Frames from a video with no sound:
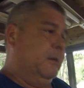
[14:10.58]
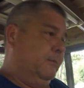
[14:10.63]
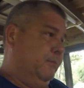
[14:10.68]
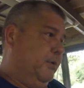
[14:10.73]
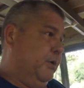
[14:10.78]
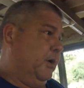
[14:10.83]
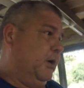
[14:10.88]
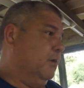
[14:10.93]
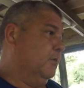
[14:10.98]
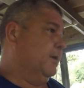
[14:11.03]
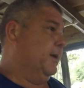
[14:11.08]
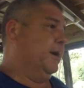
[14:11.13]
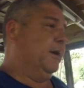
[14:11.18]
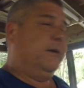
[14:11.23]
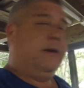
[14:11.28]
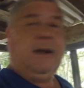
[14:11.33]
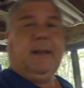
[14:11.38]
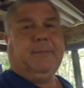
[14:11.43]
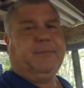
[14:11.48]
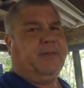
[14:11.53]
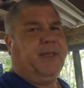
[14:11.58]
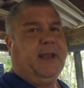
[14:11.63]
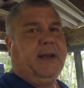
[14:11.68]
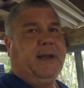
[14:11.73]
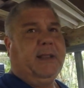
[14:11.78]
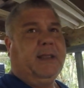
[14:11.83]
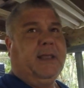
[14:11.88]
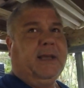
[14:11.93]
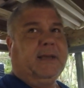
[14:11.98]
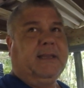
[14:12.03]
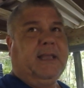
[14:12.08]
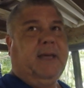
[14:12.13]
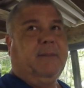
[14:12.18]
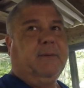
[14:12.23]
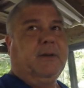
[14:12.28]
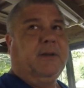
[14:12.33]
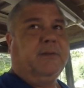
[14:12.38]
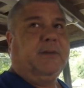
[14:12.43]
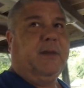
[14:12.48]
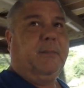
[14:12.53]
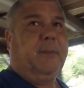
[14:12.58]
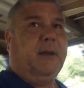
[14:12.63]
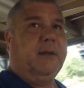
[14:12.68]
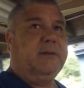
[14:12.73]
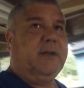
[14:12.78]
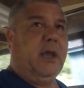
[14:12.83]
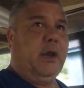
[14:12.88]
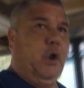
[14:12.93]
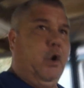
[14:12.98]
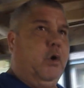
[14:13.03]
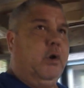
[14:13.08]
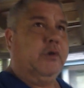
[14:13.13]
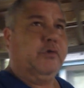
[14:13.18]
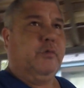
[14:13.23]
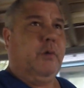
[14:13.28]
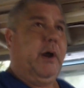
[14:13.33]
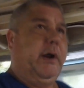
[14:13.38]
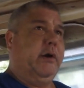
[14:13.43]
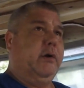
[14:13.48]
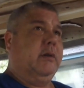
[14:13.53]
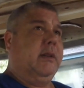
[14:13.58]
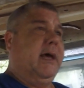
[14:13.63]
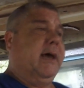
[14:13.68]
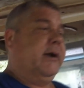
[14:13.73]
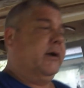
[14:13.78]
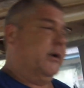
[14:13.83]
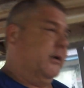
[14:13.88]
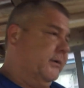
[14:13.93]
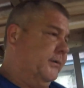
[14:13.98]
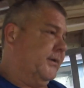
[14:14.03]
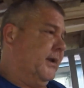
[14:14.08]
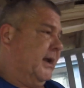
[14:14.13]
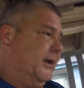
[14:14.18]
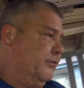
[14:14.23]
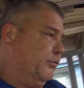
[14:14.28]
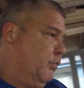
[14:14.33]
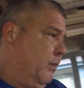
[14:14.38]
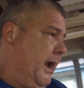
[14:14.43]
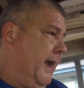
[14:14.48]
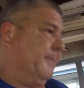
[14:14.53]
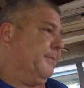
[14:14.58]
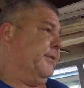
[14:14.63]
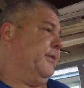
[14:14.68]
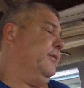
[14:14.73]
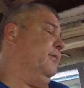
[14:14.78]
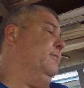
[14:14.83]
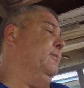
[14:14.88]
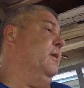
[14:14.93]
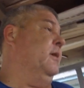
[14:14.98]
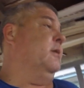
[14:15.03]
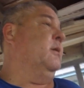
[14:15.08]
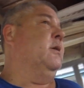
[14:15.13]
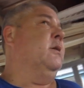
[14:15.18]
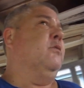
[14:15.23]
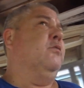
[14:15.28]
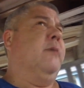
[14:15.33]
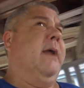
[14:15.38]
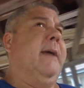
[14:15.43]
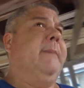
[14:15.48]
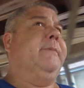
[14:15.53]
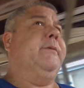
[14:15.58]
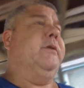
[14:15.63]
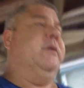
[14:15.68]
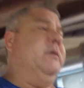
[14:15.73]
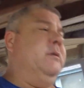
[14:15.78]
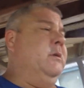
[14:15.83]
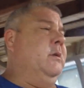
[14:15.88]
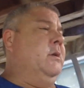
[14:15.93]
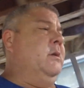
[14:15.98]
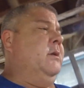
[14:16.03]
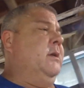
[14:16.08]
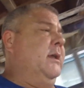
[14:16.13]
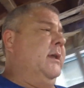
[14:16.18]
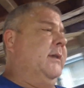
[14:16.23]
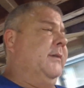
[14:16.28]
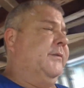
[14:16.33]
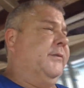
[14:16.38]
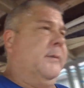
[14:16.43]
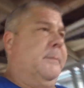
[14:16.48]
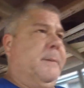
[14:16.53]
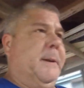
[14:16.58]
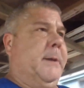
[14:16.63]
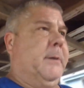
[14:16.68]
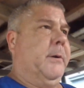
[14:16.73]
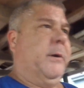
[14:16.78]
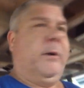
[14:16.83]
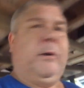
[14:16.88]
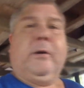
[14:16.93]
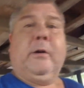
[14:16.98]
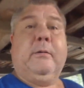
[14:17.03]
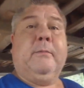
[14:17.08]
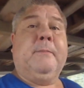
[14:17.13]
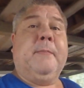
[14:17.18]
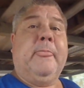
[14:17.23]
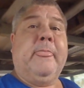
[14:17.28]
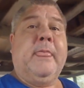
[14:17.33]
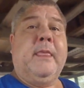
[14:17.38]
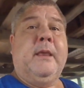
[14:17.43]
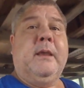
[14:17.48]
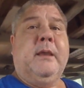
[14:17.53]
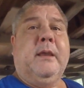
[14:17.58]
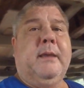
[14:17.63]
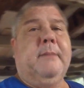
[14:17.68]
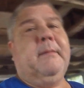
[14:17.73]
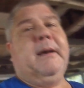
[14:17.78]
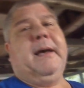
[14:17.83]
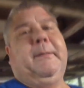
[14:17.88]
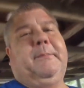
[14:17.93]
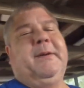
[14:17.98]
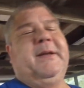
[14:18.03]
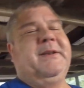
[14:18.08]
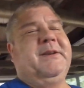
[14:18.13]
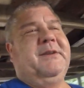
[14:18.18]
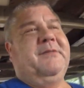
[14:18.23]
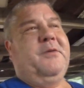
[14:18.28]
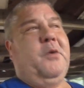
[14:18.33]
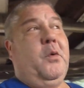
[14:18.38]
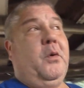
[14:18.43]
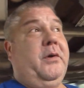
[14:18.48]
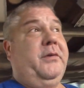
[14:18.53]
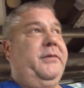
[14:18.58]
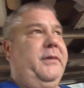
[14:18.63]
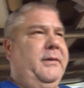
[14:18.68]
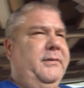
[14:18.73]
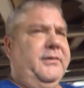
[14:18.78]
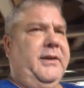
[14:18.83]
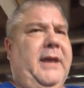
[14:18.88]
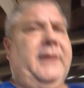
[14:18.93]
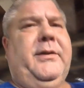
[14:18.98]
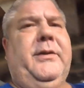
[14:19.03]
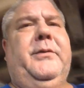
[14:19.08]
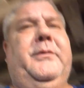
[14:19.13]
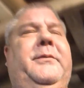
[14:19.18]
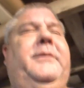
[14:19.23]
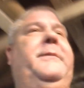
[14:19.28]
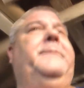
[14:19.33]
put on here, and I'm saying it like that because everybody's like, oh, it's Rhino liner. No, it's not. It's Raptor. Raptor is superior, in my opinion, of course. Stay tuned.